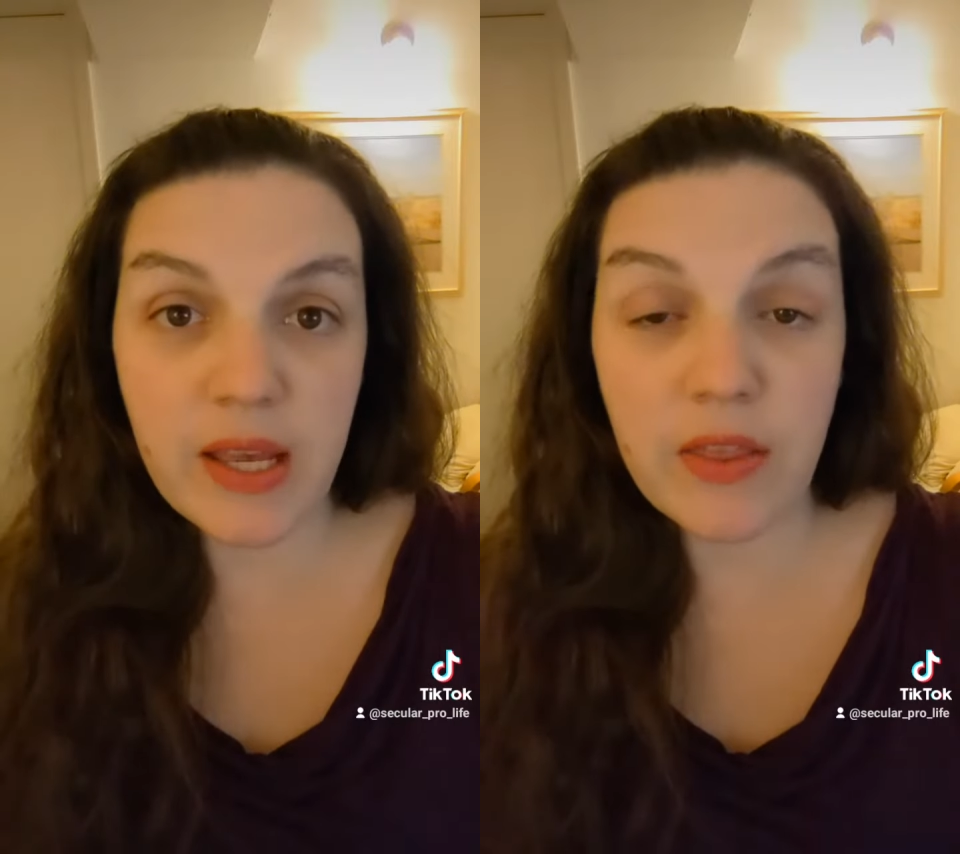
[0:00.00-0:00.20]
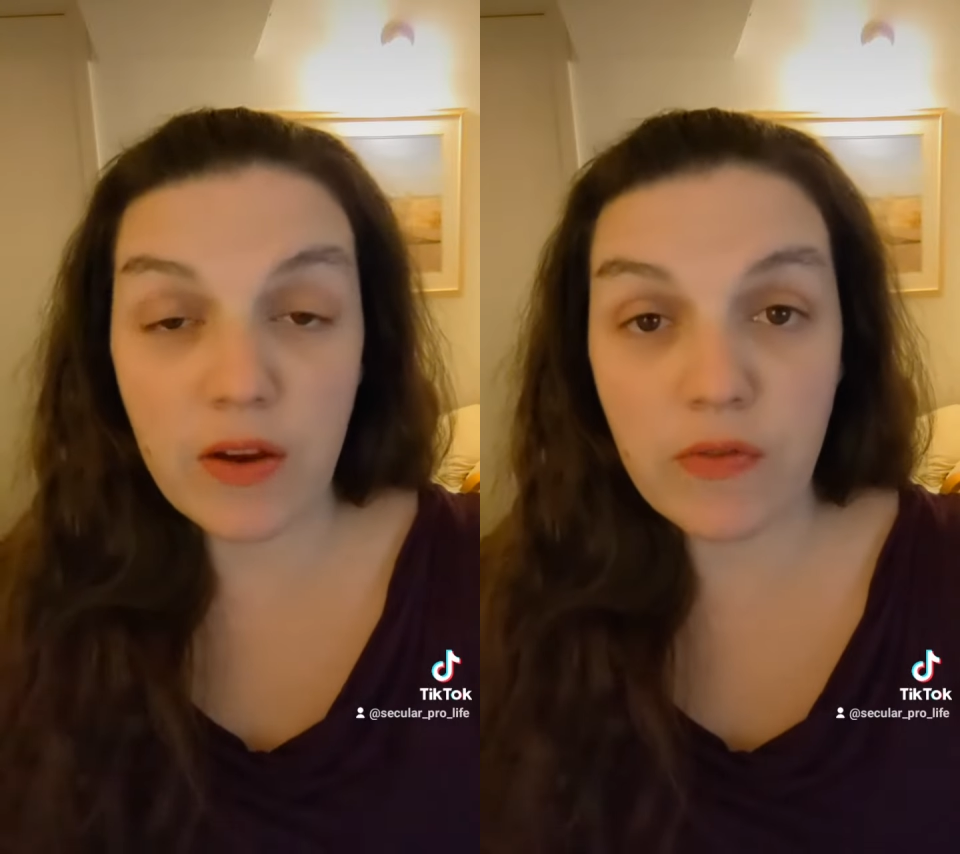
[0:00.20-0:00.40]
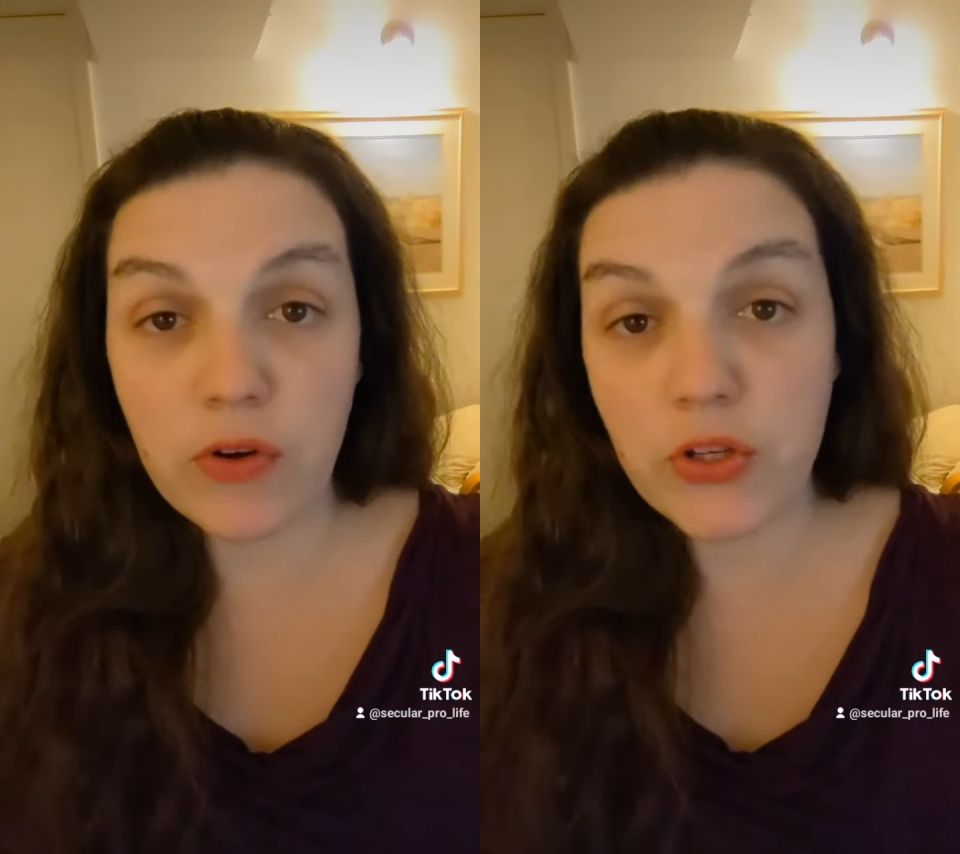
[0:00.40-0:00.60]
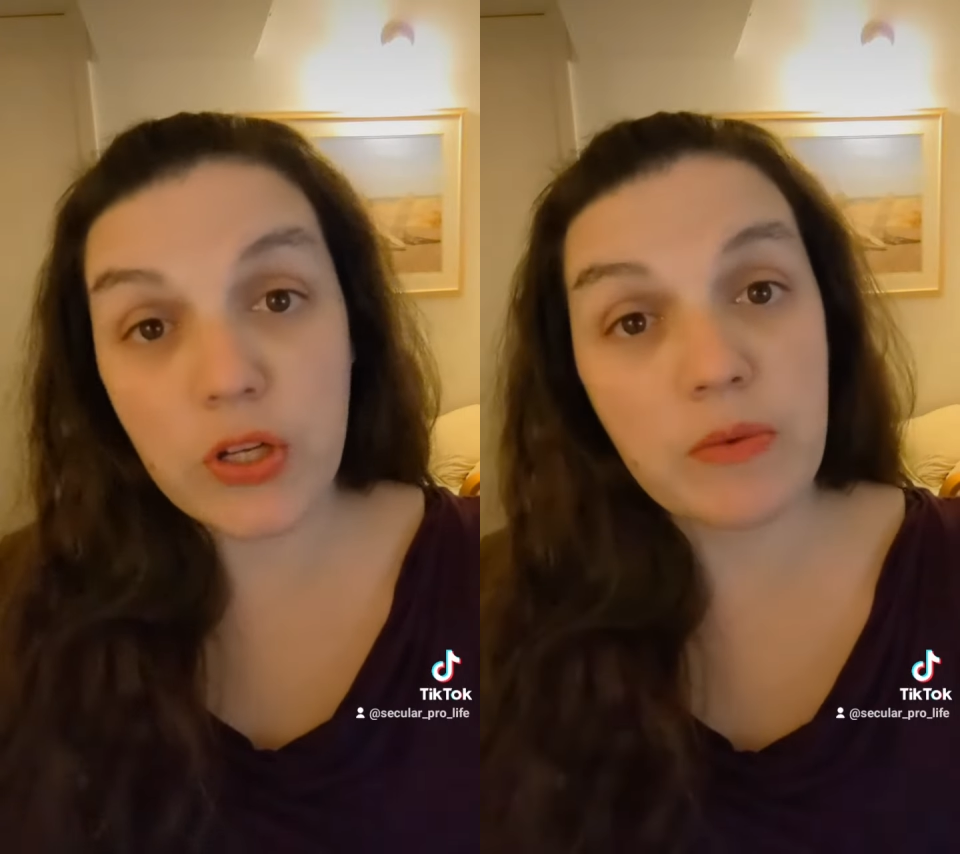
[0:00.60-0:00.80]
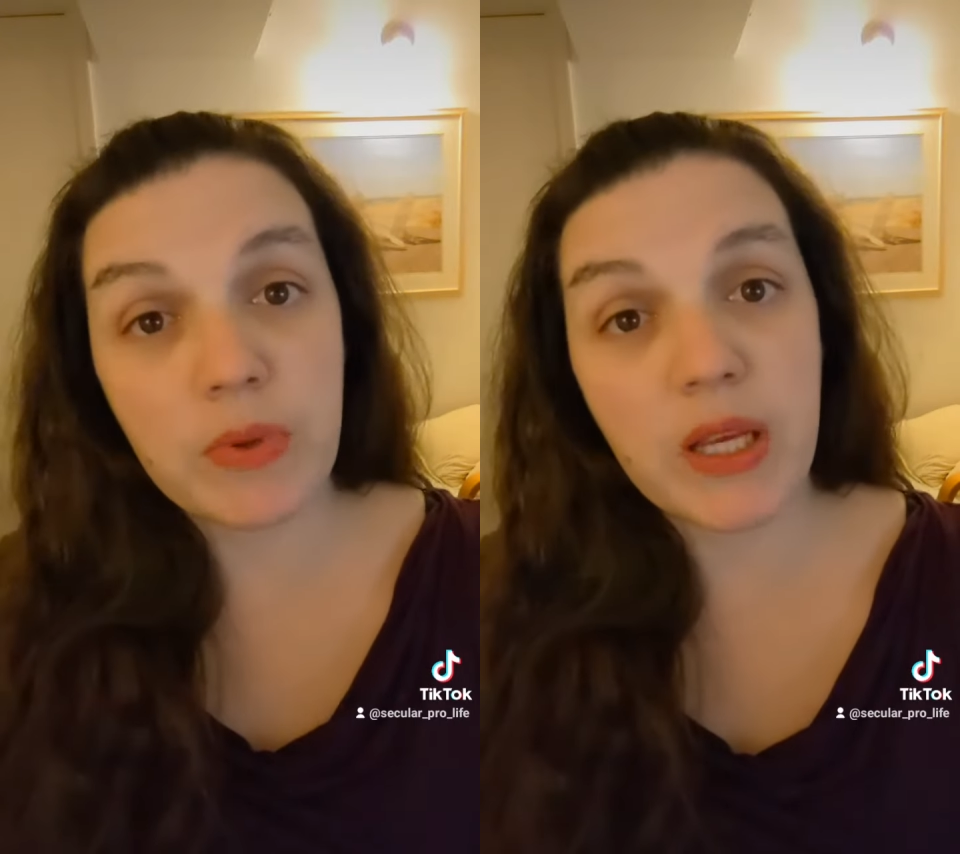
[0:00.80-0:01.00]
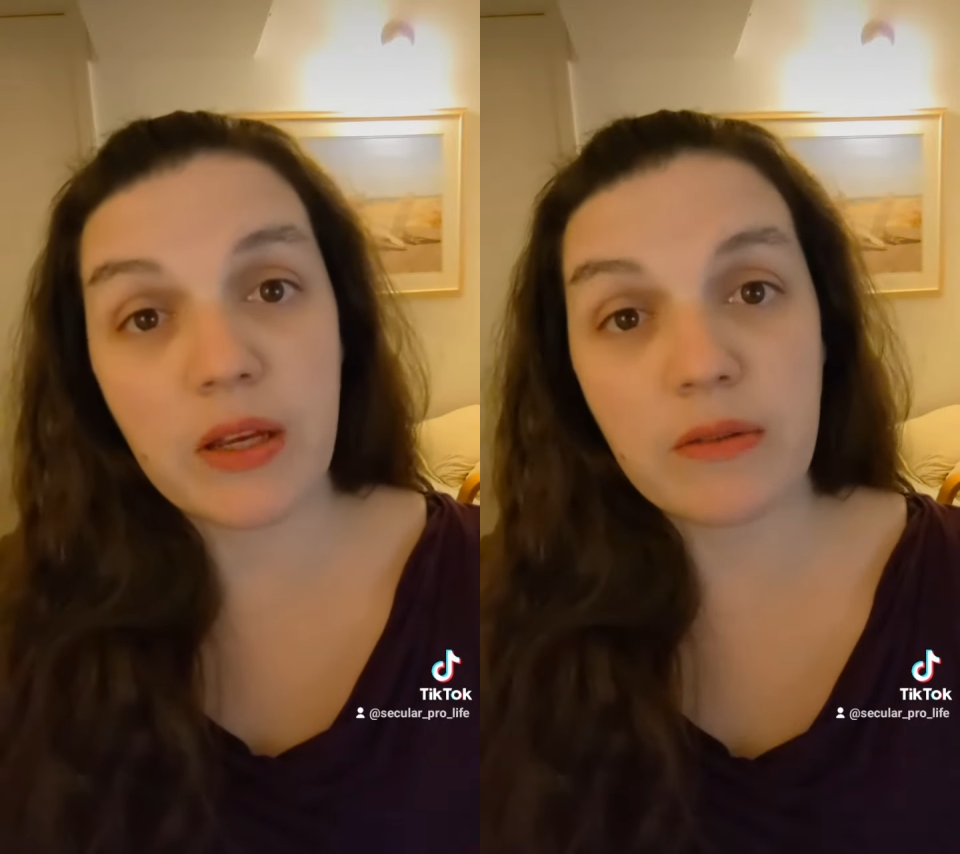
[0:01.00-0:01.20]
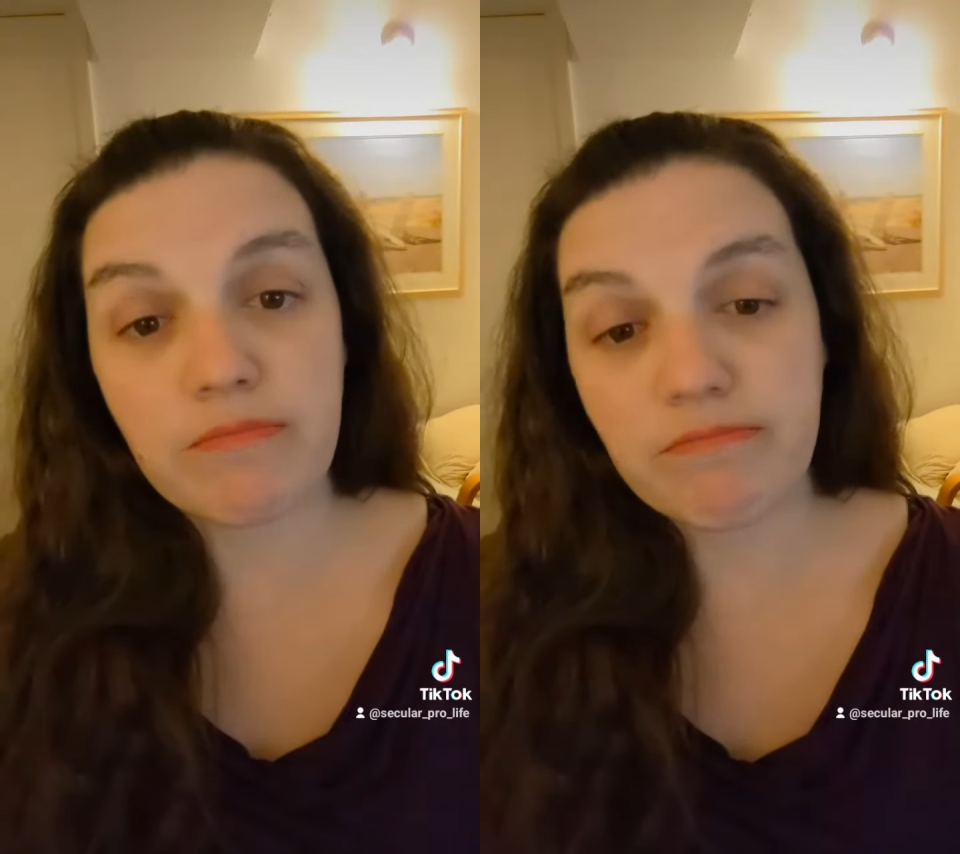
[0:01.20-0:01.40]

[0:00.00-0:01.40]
and therefore shouldn't be killed.